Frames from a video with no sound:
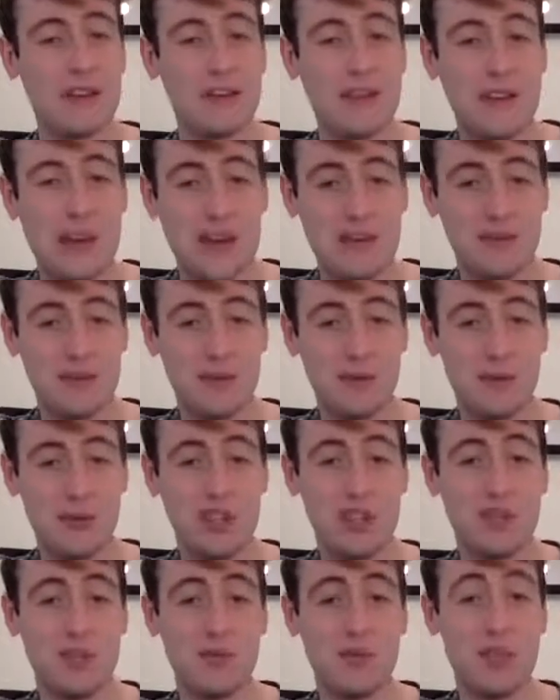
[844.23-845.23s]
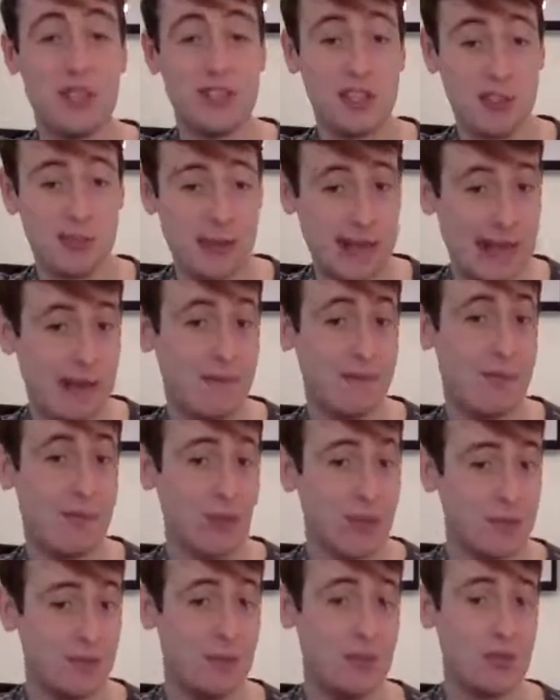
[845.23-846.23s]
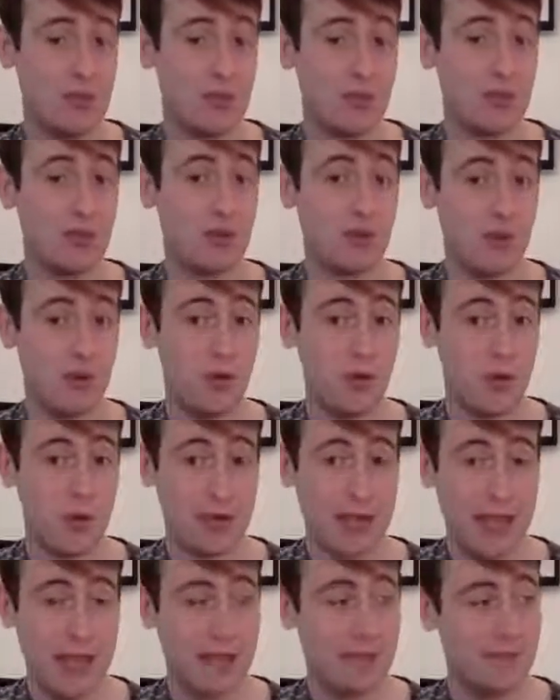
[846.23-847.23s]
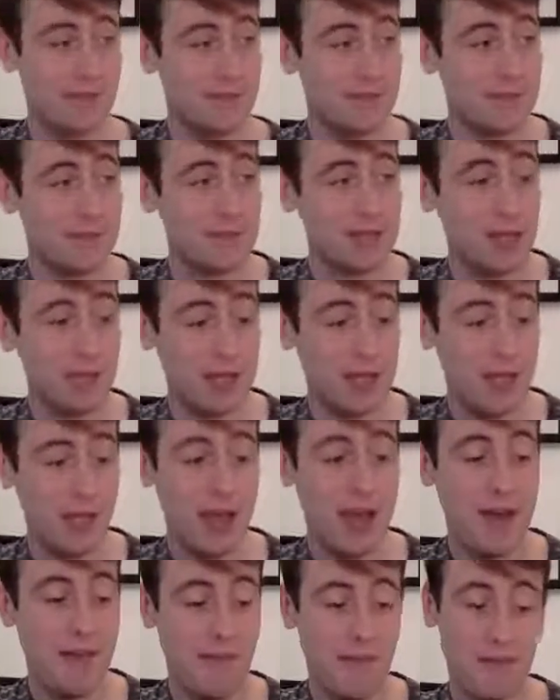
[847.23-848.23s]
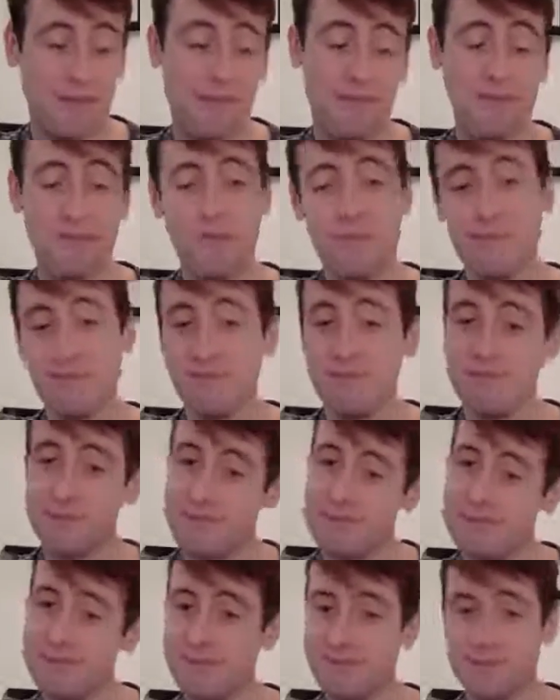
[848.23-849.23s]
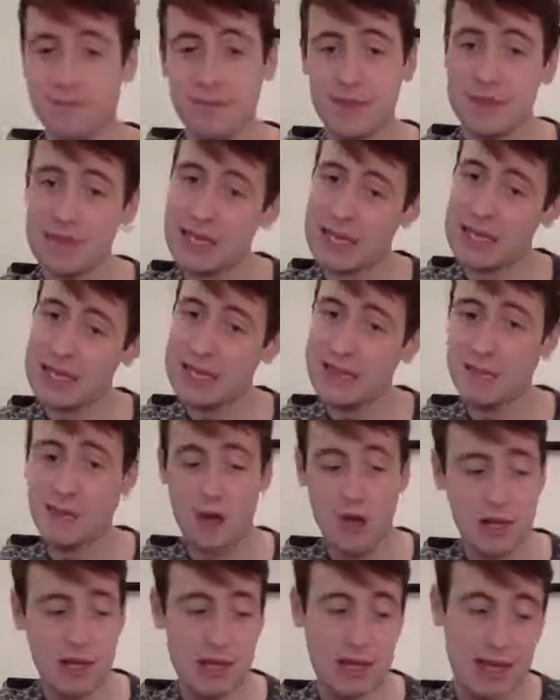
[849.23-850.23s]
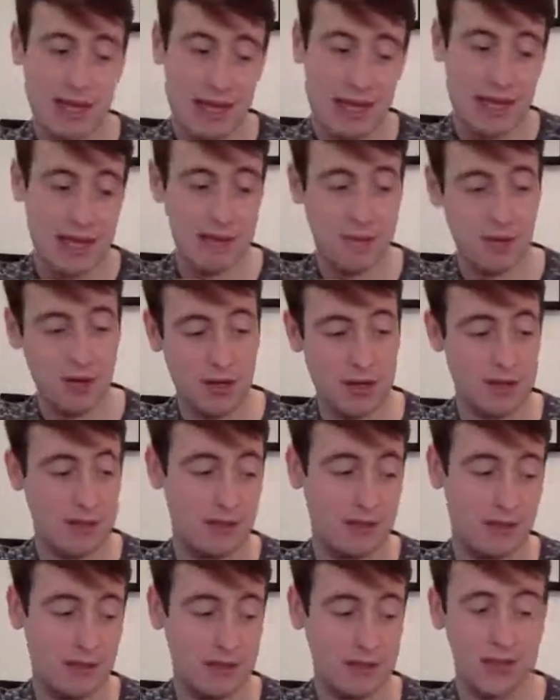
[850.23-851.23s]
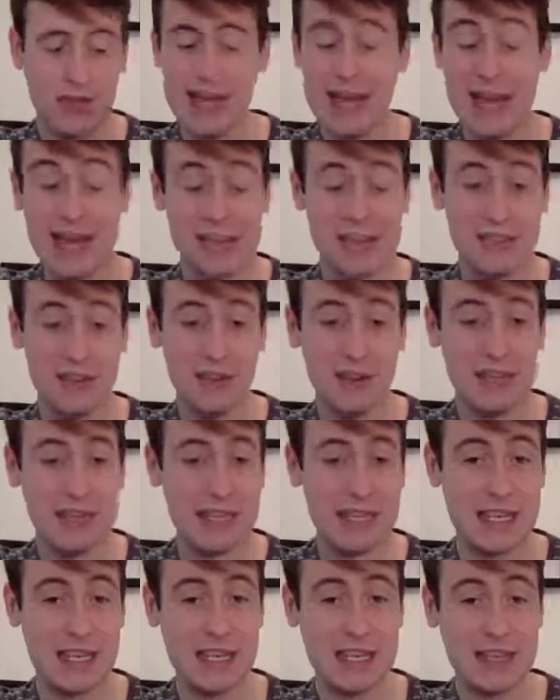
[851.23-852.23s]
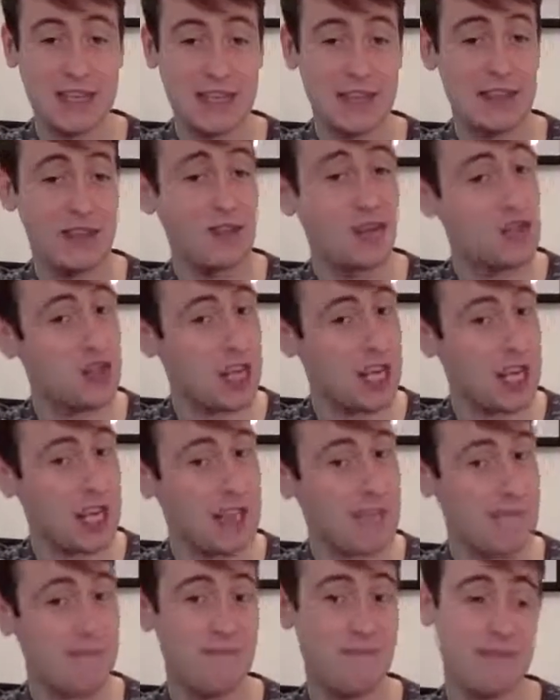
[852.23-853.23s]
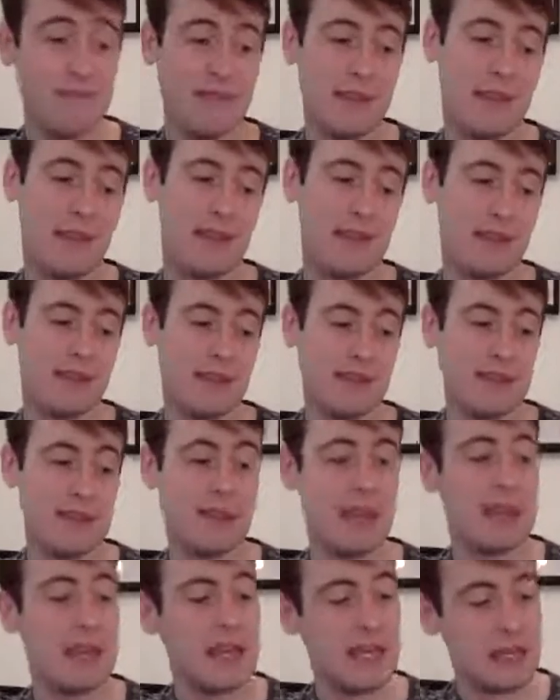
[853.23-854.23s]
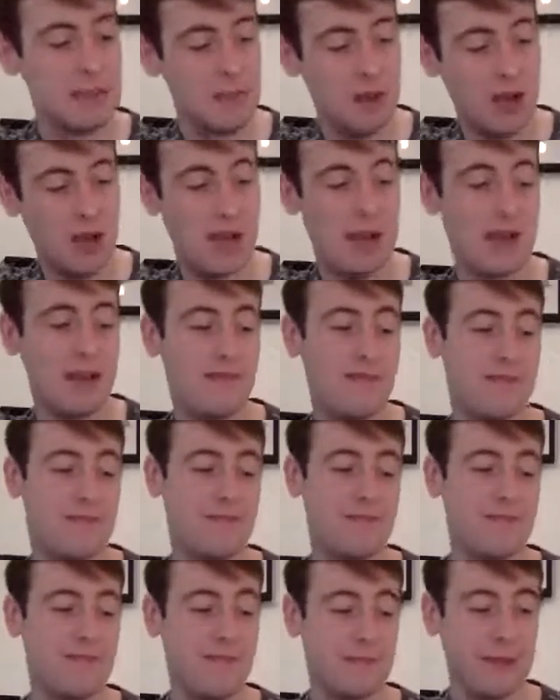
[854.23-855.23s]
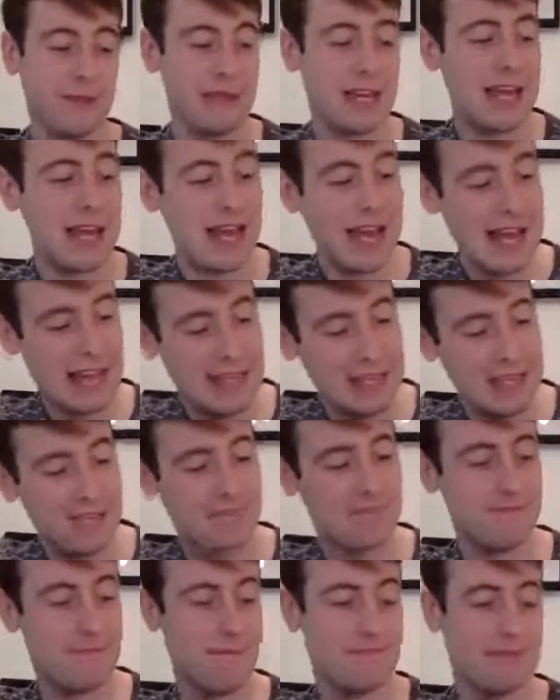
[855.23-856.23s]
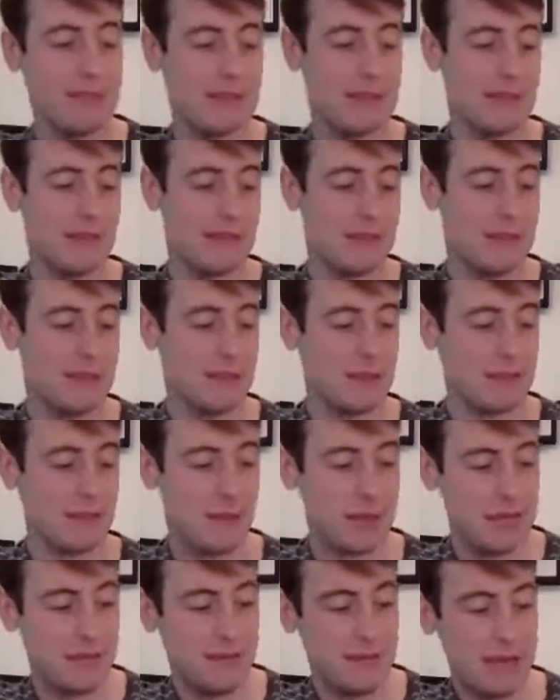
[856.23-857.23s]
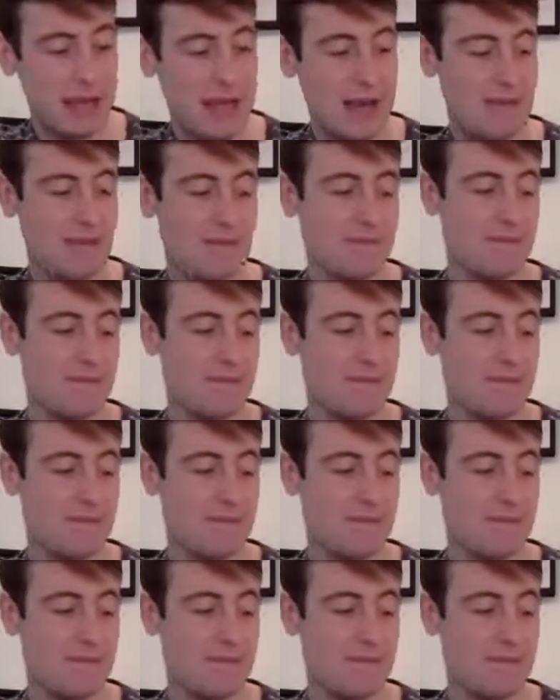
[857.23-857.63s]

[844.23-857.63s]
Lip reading: Then afterwards we do that pretty much all again. So we do F, D minor, A minor, D, G, E minor, A, B flat.